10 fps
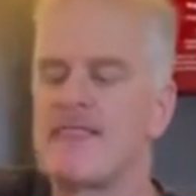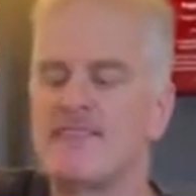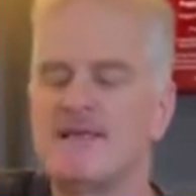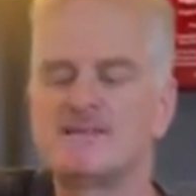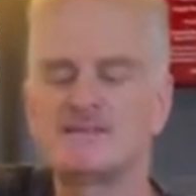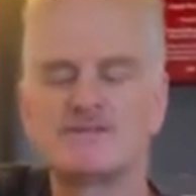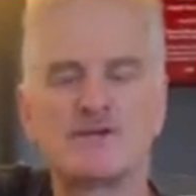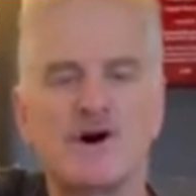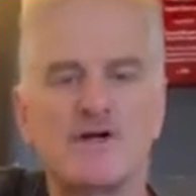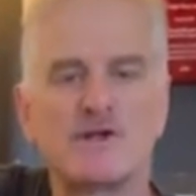This is
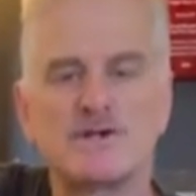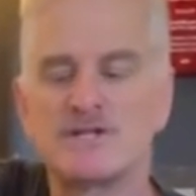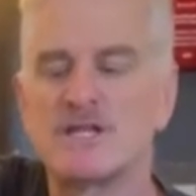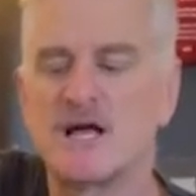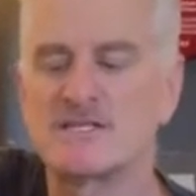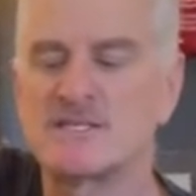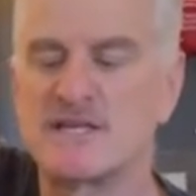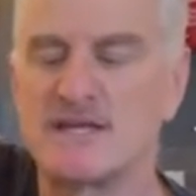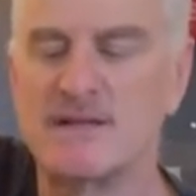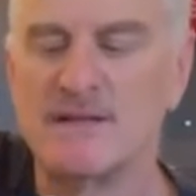called our deluxe
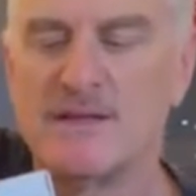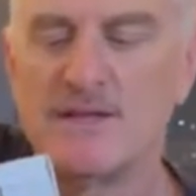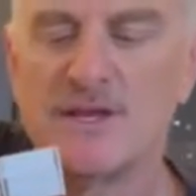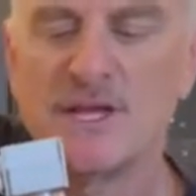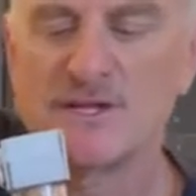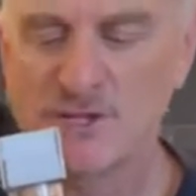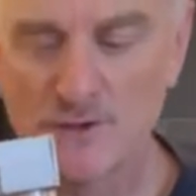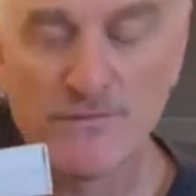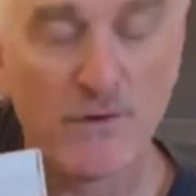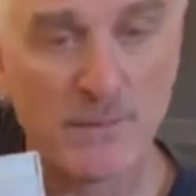kit. You get 2
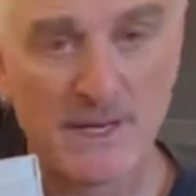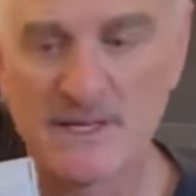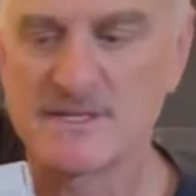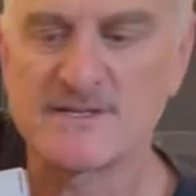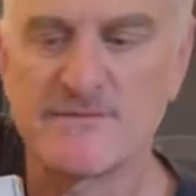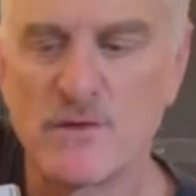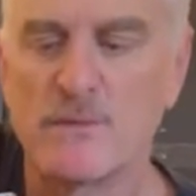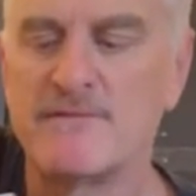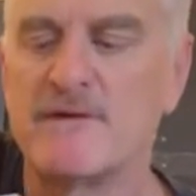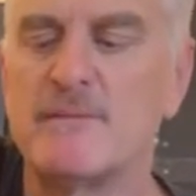4x9s, that's a
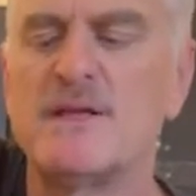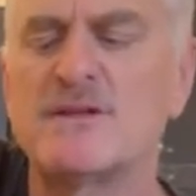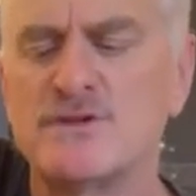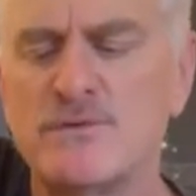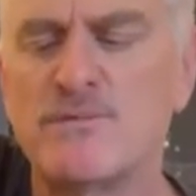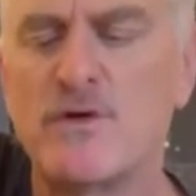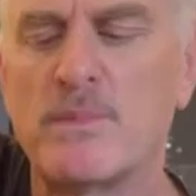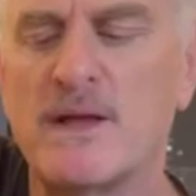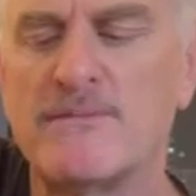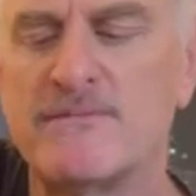4x5. You get 2
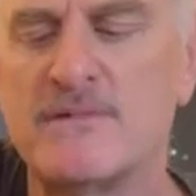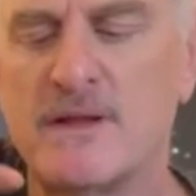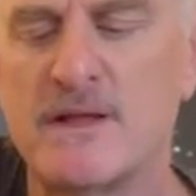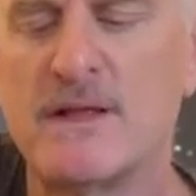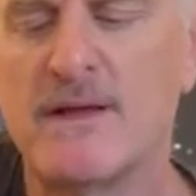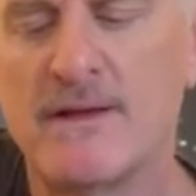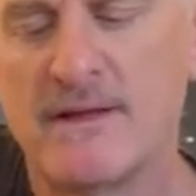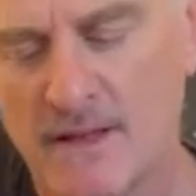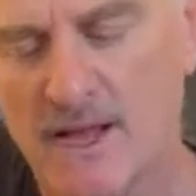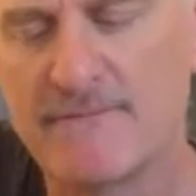
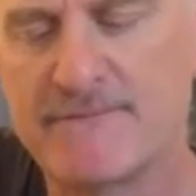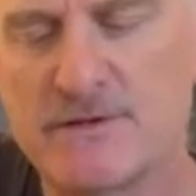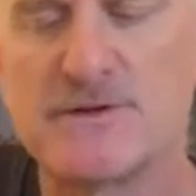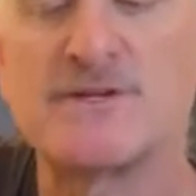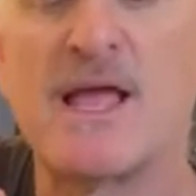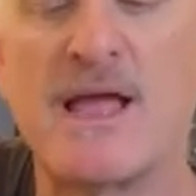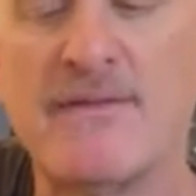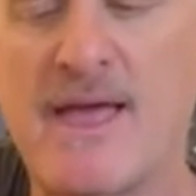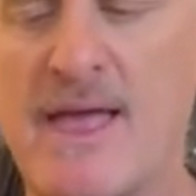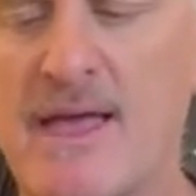4x9 filters and
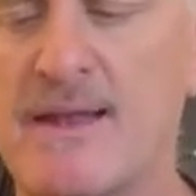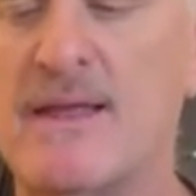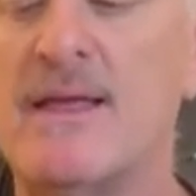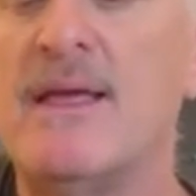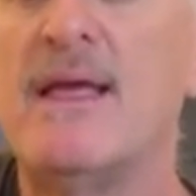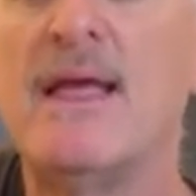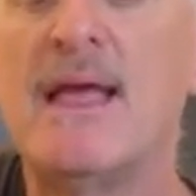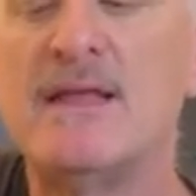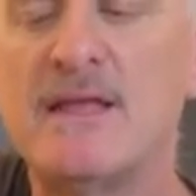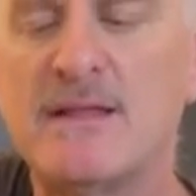the head,
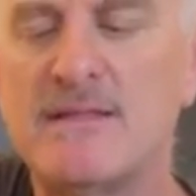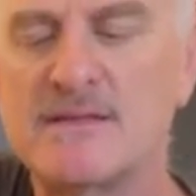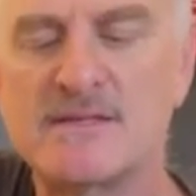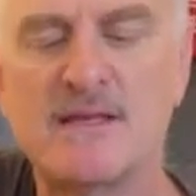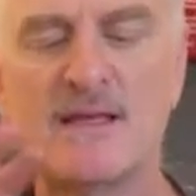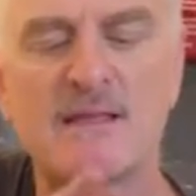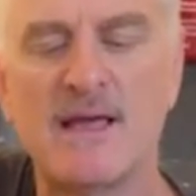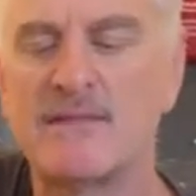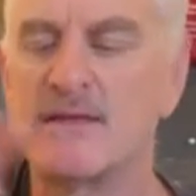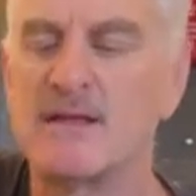and you get this thing and
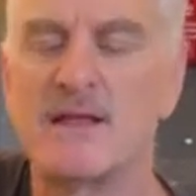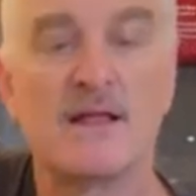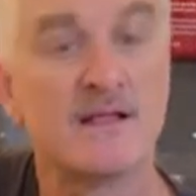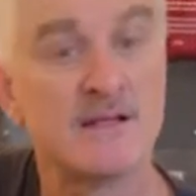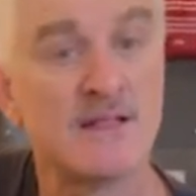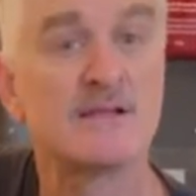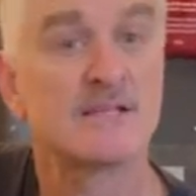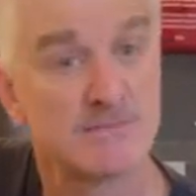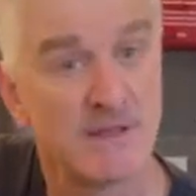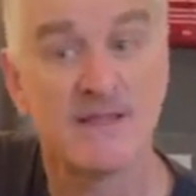that thing. And I'd like to
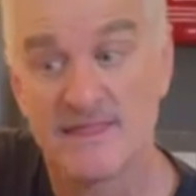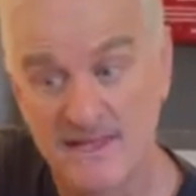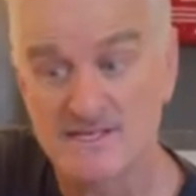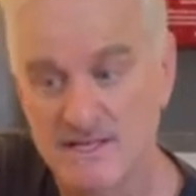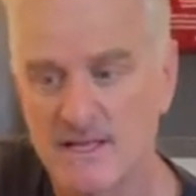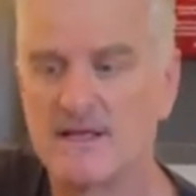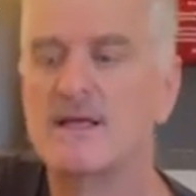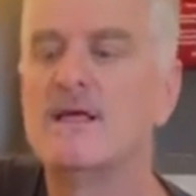explain this thing.